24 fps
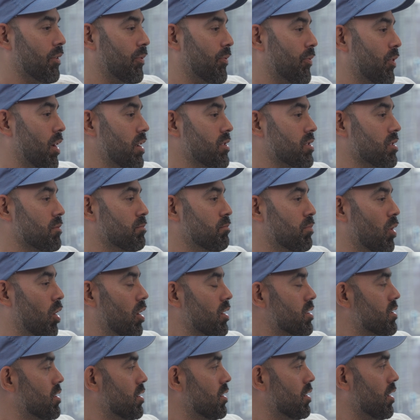friends in
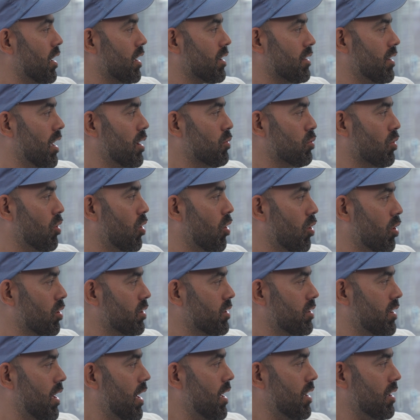Boston, like they were all
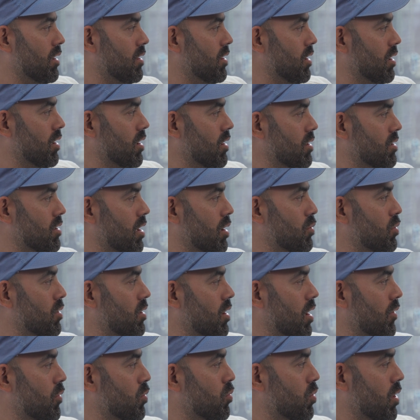day Adidas. They would
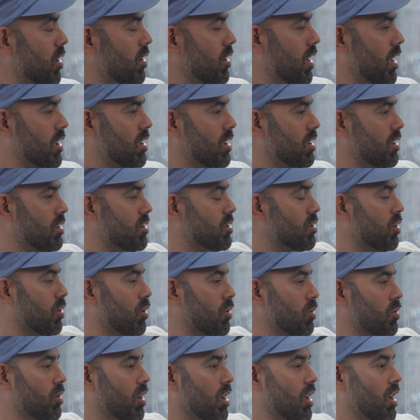never wear Nike.
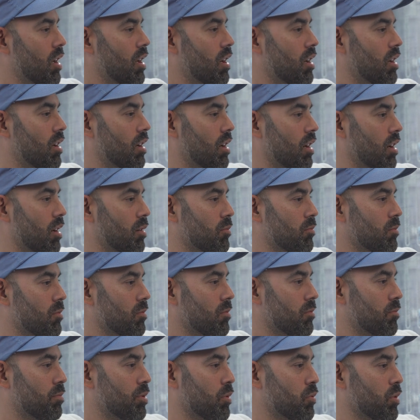So, um,
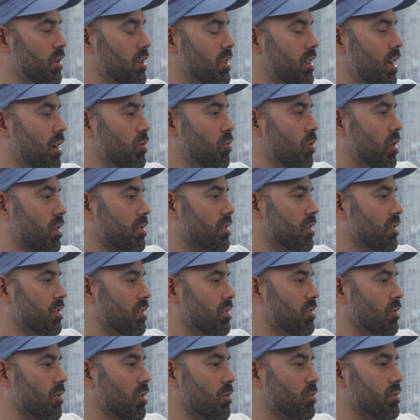but when Ye walked in the
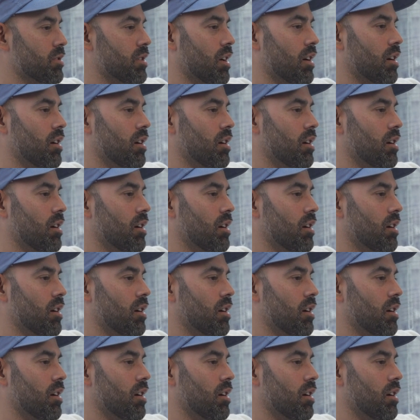door, I was like,